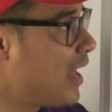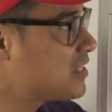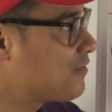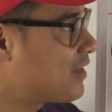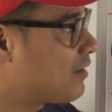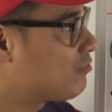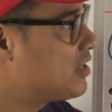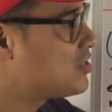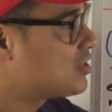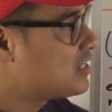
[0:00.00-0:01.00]
And so for that
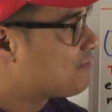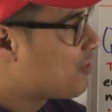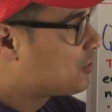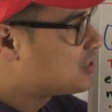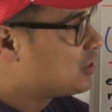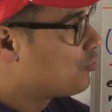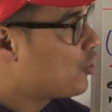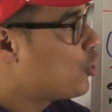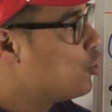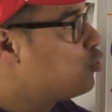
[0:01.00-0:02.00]
reason, it's focusing on
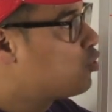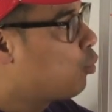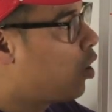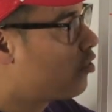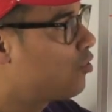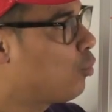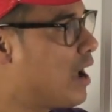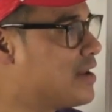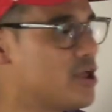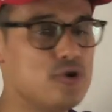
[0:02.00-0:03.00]
the who, the what, the
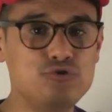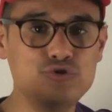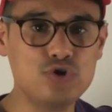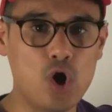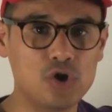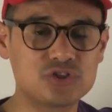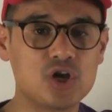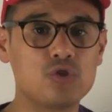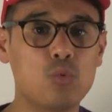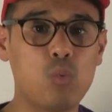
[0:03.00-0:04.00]
when,
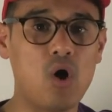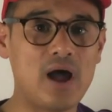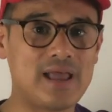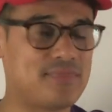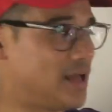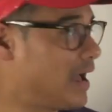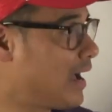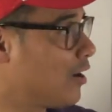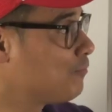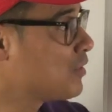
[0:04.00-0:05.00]
not the why and the
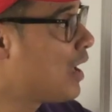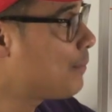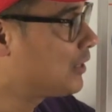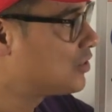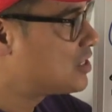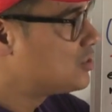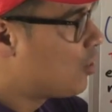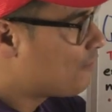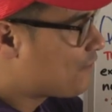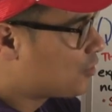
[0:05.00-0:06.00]
how. And because it's
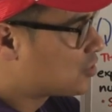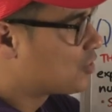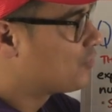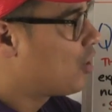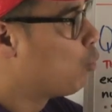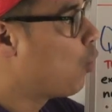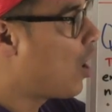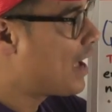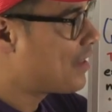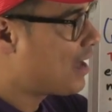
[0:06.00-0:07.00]
not focused on the
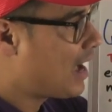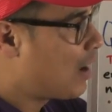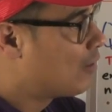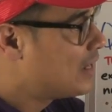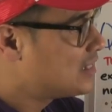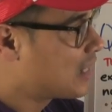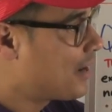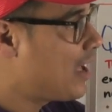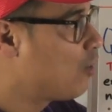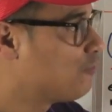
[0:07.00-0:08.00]
why and the how, it's
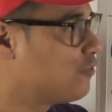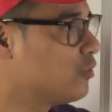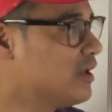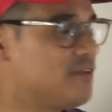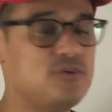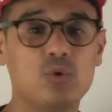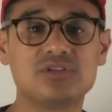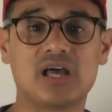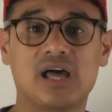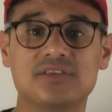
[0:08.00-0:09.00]
unhelpful if you
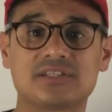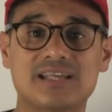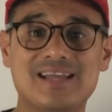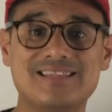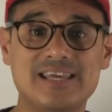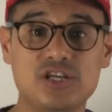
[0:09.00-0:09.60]
want to understand the